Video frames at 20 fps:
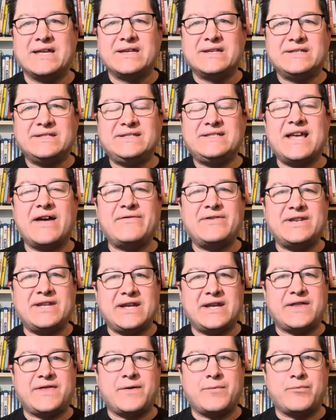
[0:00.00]

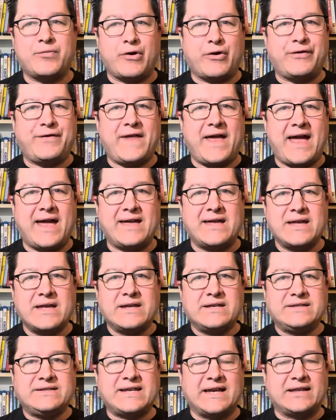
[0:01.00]
70th birthday
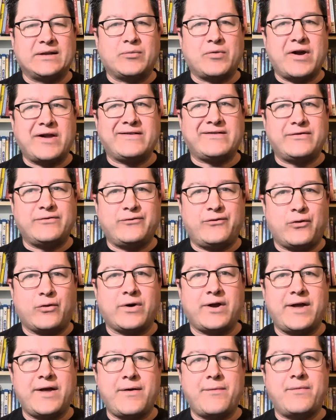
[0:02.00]
celebration
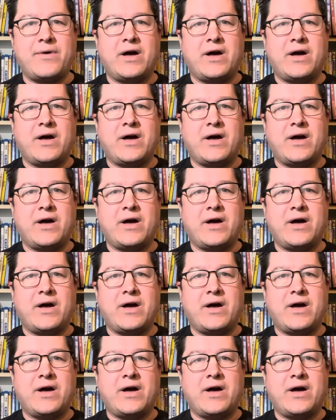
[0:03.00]
for him.